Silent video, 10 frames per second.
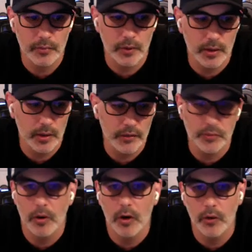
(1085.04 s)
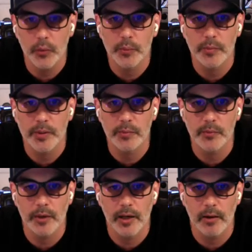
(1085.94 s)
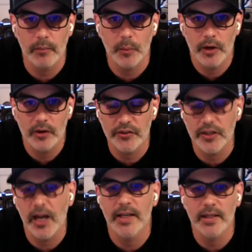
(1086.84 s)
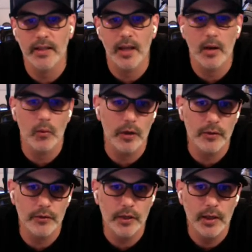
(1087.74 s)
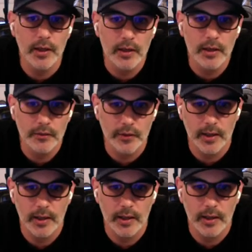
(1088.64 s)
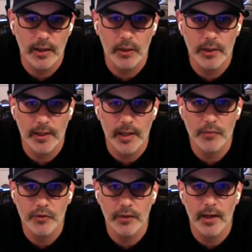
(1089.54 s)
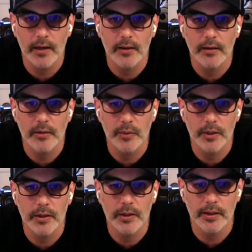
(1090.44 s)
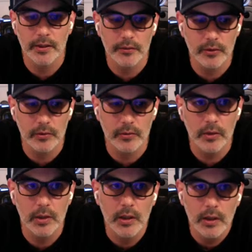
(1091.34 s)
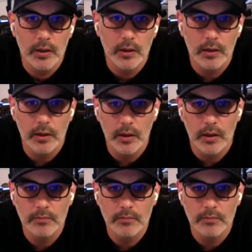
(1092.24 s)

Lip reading: a small group of people, and I remember how exciting that was. So I kind of wanted to capture that a bit, and so I